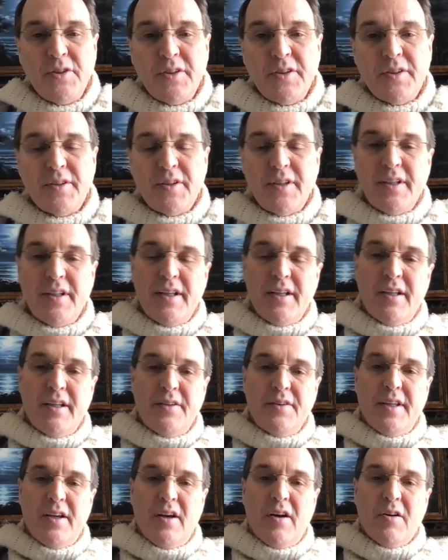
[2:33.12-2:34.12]
formally
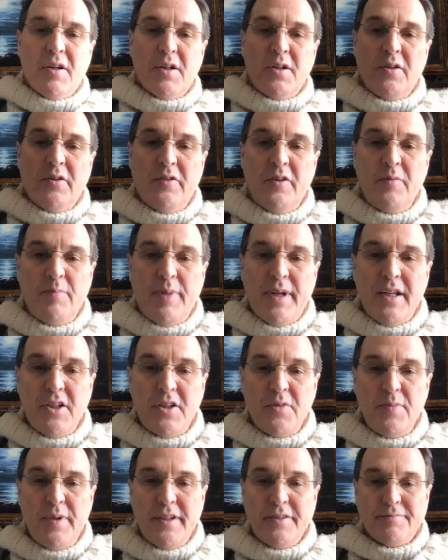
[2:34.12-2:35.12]
took the
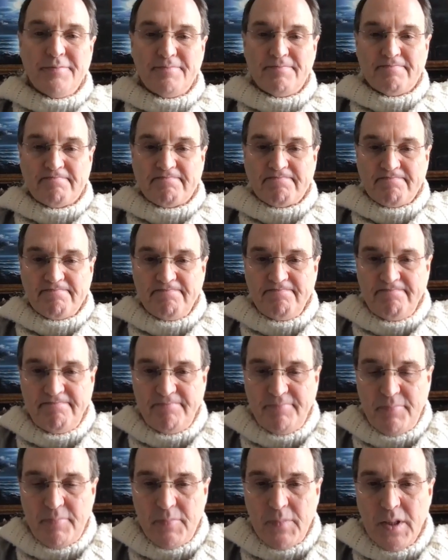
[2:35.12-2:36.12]
article of
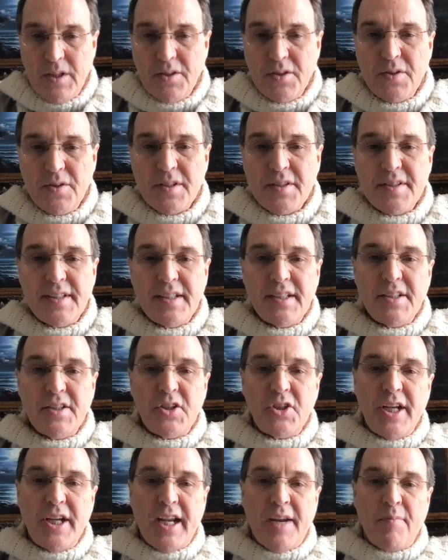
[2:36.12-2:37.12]
impeachment
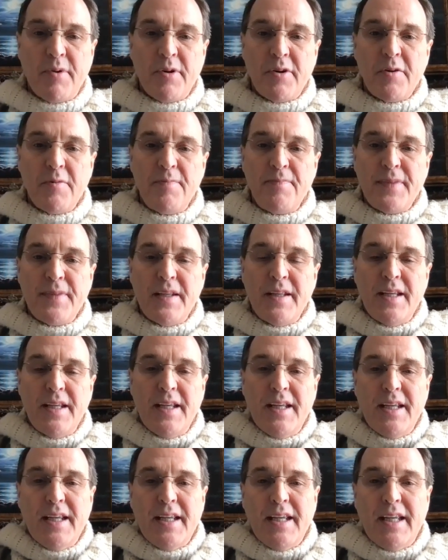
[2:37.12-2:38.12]
to the Senate
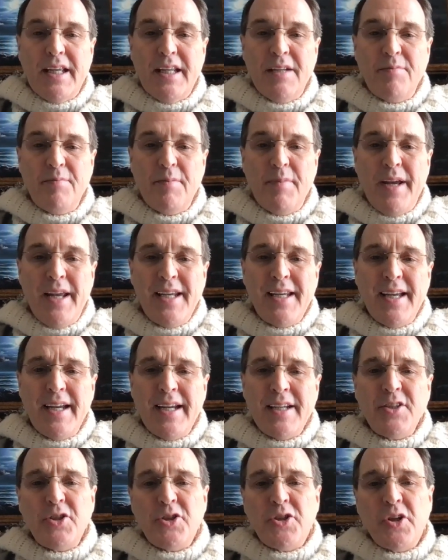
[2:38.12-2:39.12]
chamber.
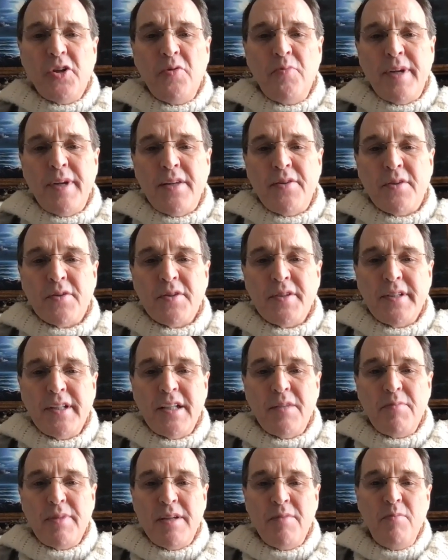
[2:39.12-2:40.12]
And my guides
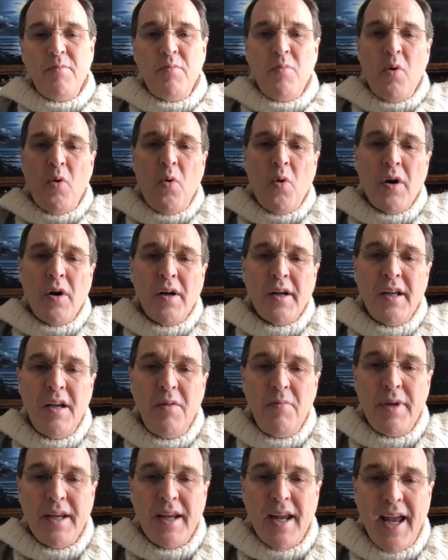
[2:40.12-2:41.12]
show me there's going to be
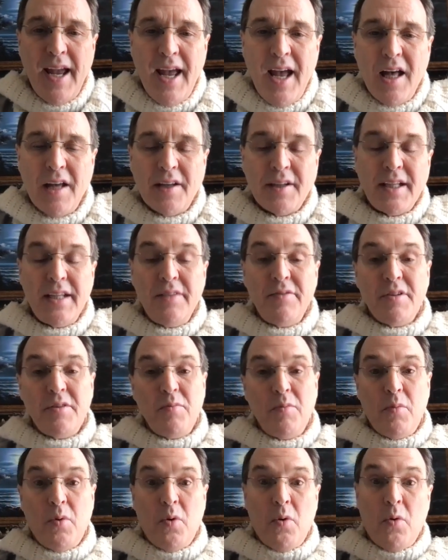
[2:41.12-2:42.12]
more coming
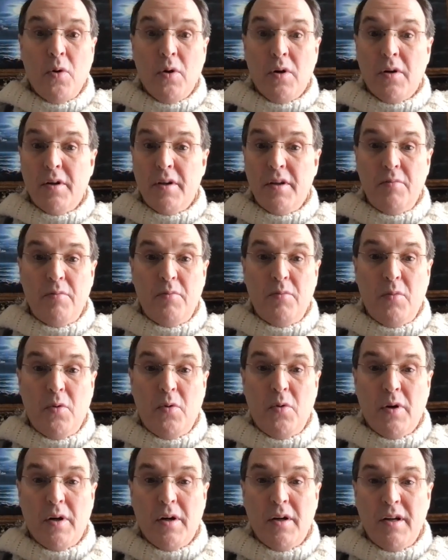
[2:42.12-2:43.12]
out, even
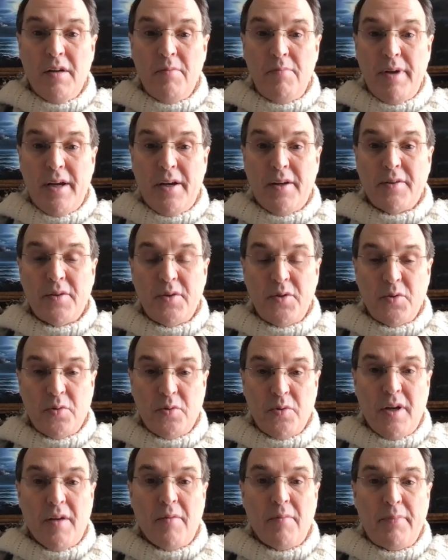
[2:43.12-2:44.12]
more and
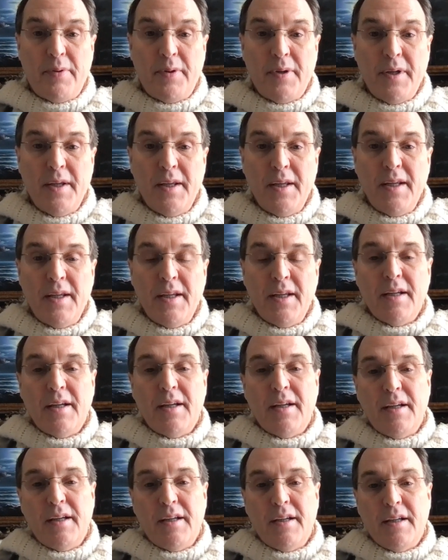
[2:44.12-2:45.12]
more about
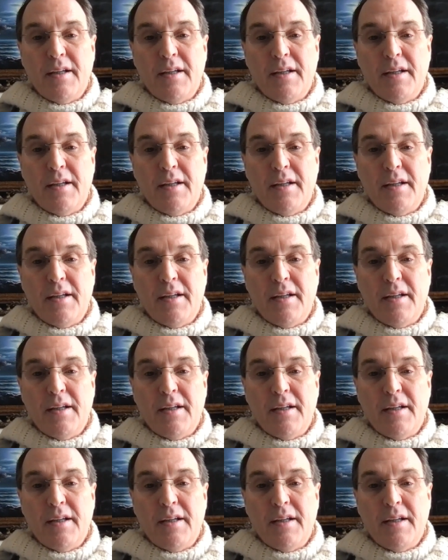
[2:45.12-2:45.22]
Trump,